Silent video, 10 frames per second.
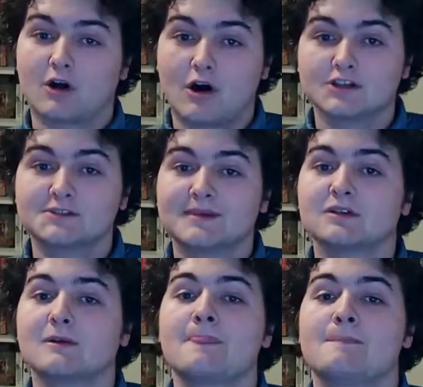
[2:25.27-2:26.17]

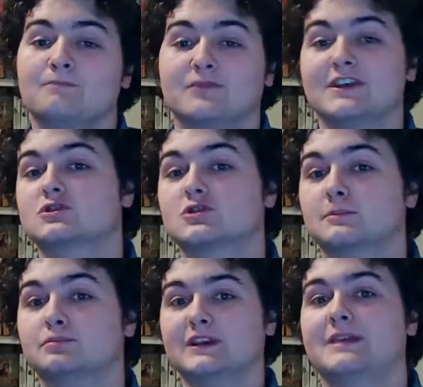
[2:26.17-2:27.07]
Cosmere, this
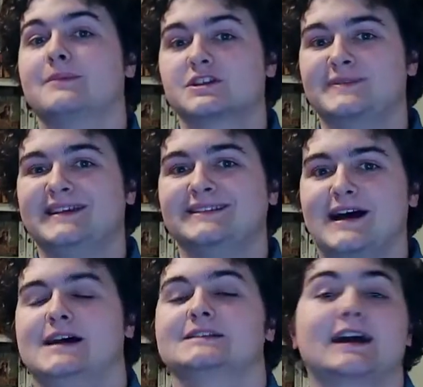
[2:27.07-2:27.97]
should pretty much be last.